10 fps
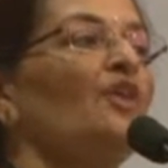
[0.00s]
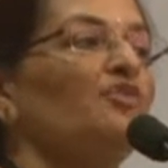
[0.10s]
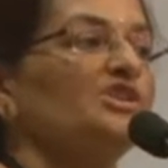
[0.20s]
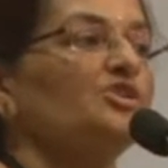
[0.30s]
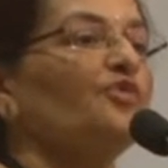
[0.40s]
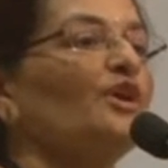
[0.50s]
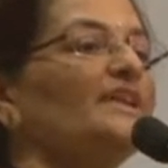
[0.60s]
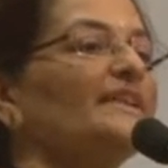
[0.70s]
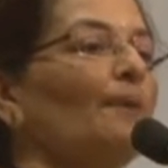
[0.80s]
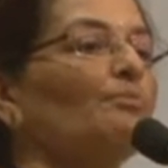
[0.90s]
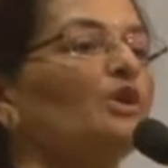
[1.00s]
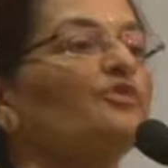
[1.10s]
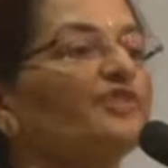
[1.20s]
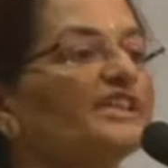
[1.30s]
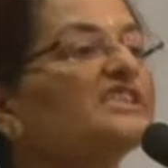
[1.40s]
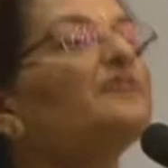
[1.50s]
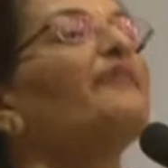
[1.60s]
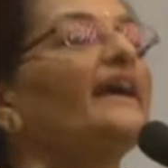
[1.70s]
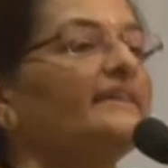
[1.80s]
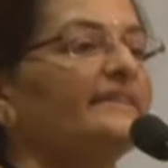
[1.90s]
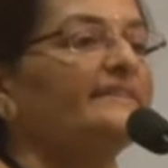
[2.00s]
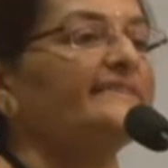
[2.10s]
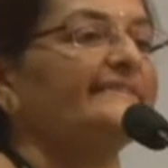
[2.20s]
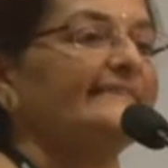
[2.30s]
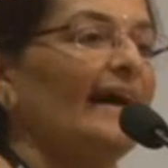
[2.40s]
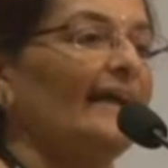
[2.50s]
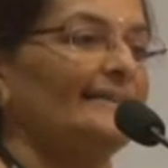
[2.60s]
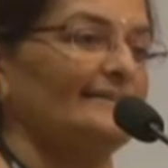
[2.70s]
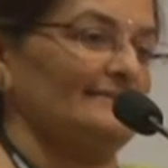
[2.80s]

first of all a number of risk factors start